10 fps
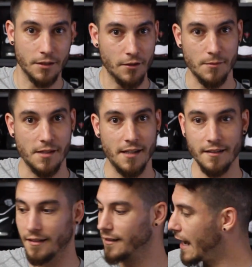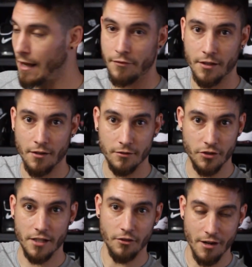You know what I'm saying? Like half of y'all
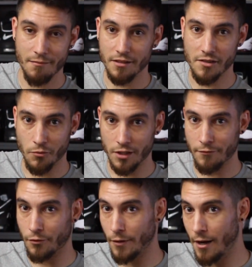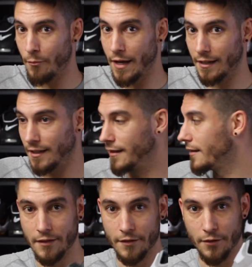trying to grab these weren't even around back
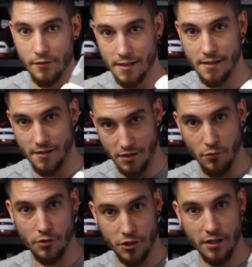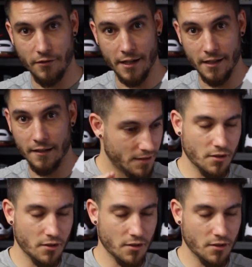then, even though this is your right here.